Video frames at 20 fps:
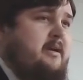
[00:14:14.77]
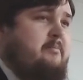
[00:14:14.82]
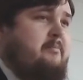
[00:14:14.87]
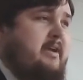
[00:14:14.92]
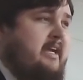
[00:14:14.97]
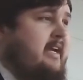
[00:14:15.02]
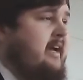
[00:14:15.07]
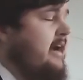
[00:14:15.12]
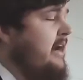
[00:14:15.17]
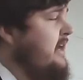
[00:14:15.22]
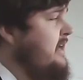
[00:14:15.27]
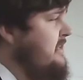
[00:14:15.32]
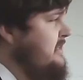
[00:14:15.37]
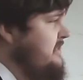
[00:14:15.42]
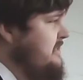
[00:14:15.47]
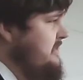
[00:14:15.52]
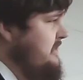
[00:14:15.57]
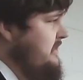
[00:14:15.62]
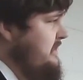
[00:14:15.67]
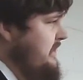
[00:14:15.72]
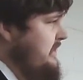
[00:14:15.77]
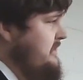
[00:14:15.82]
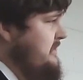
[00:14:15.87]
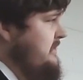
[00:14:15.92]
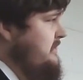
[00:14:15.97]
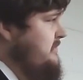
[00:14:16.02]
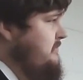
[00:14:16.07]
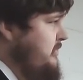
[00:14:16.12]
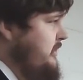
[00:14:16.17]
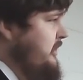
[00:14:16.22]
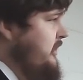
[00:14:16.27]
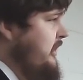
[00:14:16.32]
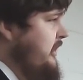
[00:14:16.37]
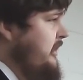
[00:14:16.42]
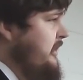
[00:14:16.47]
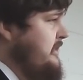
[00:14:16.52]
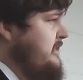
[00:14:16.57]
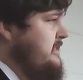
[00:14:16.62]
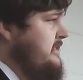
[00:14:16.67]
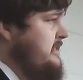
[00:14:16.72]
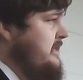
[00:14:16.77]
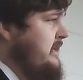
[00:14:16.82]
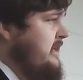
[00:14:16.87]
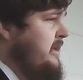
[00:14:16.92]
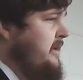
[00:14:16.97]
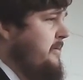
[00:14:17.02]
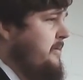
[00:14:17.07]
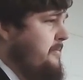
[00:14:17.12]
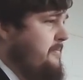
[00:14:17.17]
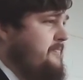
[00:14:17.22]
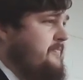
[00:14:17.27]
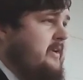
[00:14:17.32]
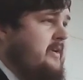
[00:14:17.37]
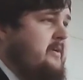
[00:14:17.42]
because it belongs to Him,